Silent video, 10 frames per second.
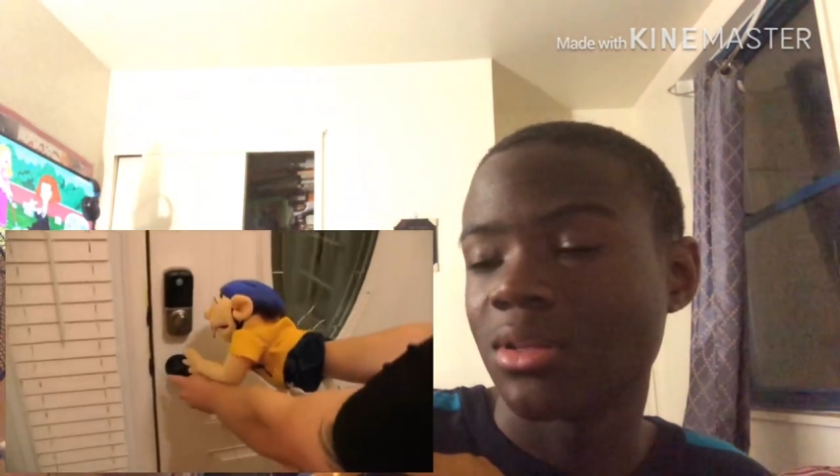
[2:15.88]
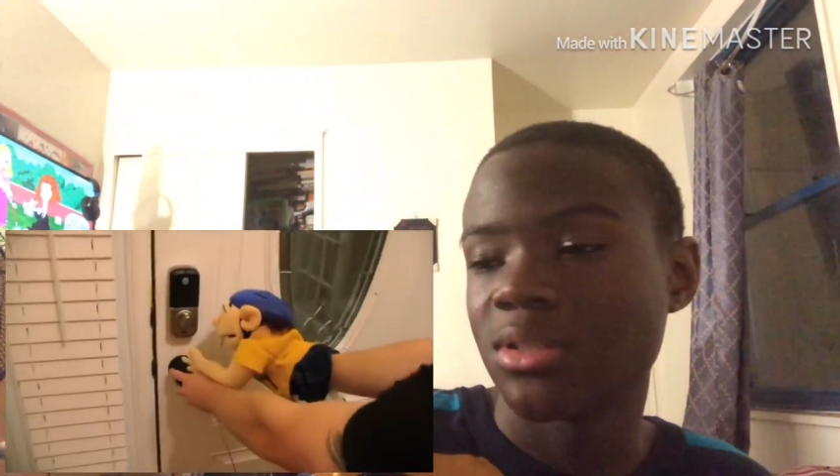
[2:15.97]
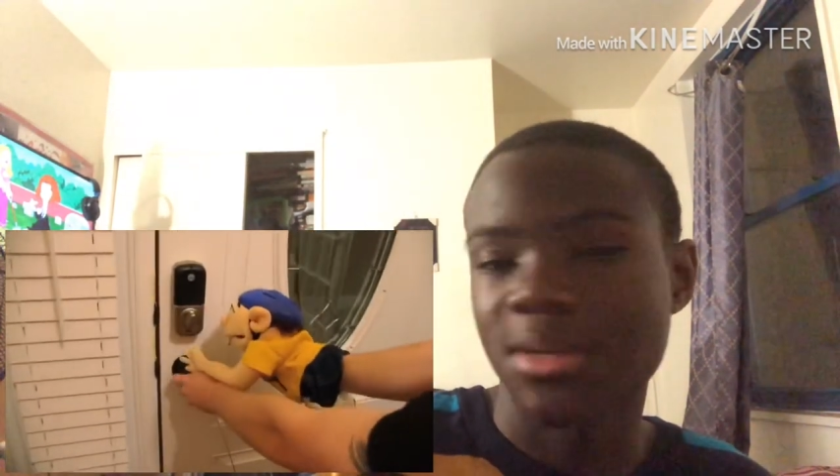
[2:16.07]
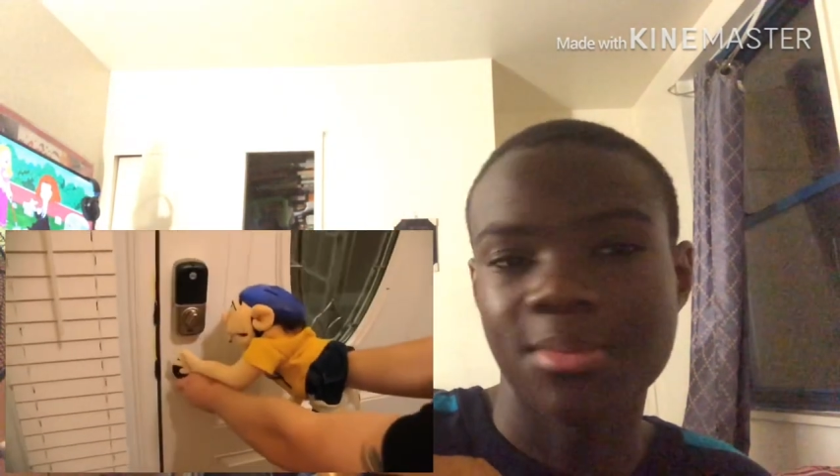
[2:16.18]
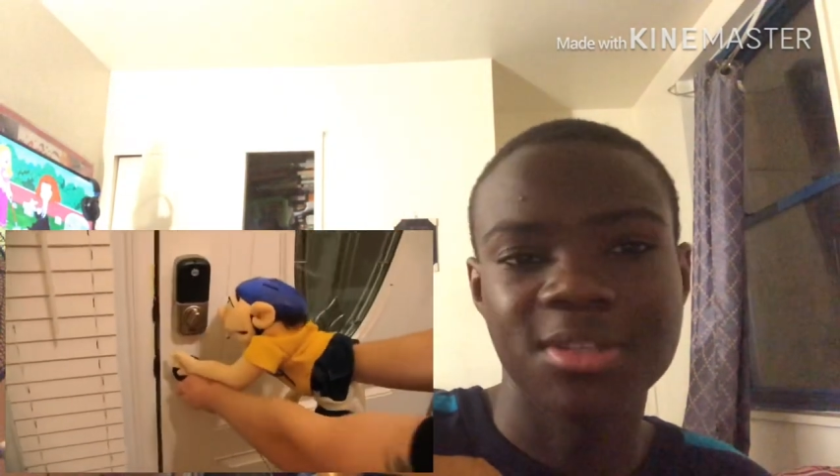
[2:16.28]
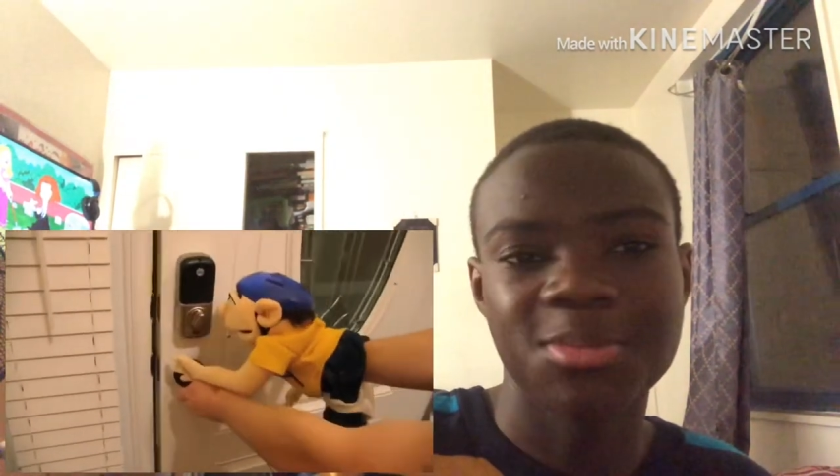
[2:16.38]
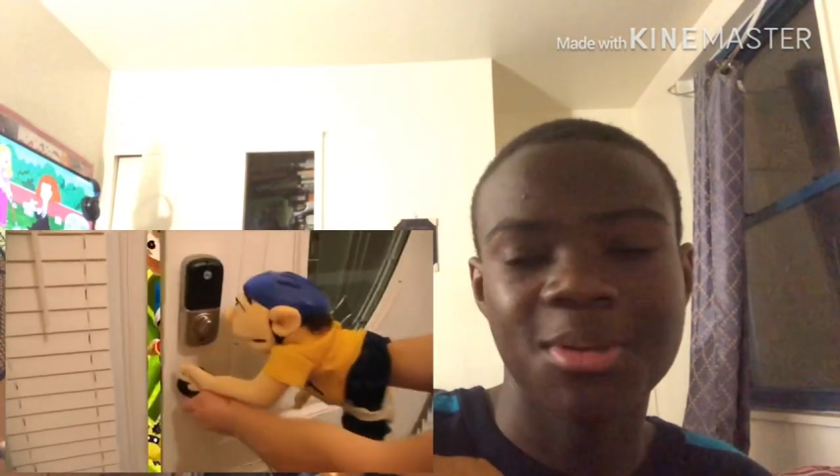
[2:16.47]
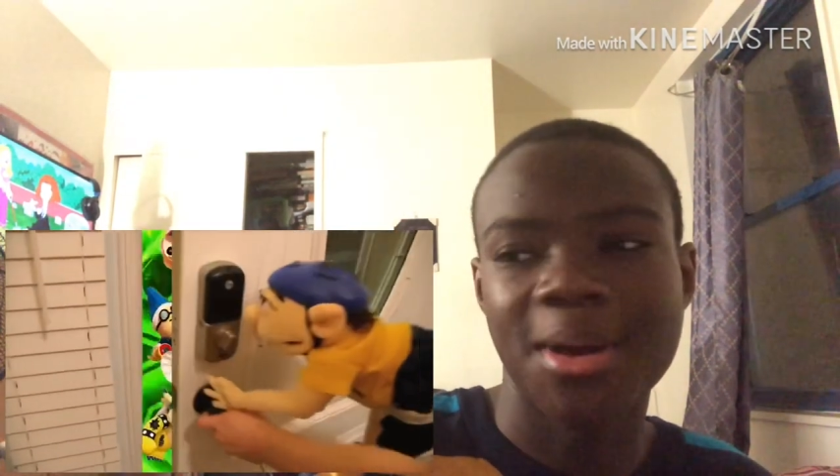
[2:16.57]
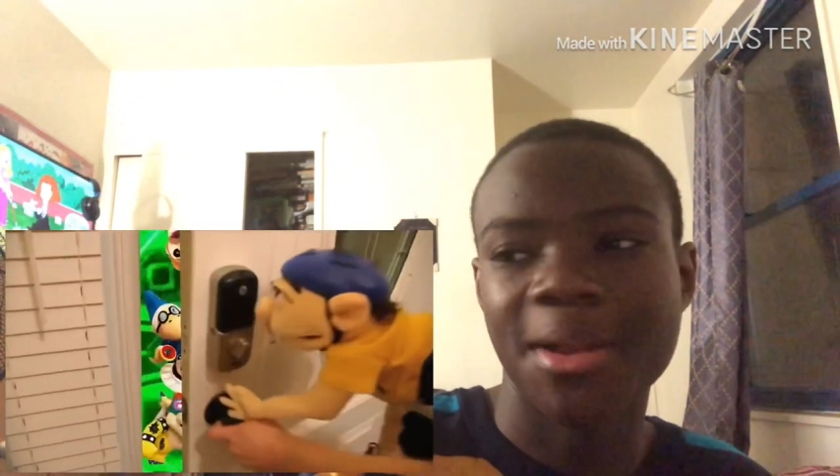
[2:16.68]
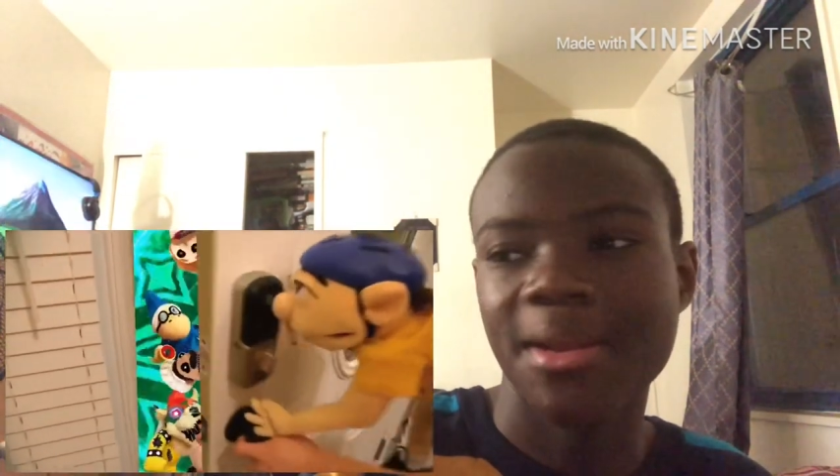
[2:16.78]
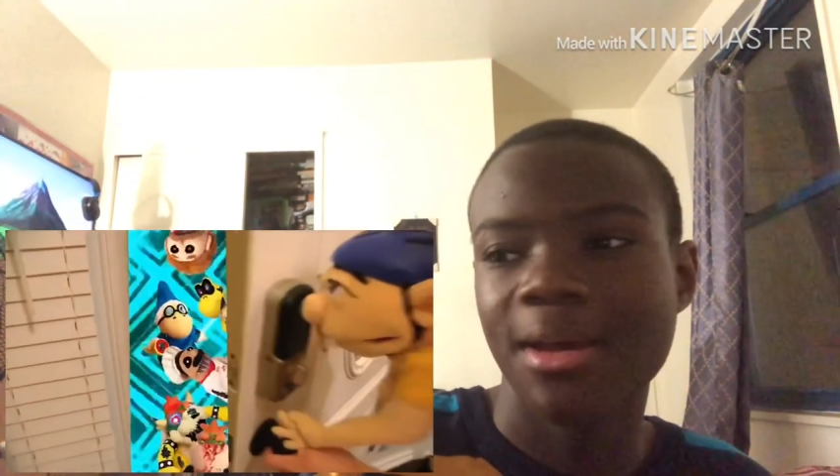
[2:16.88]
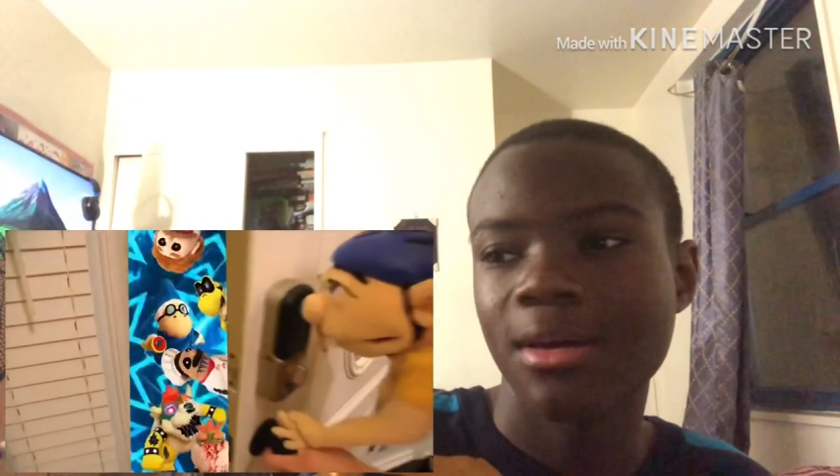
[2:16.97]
It said must be my.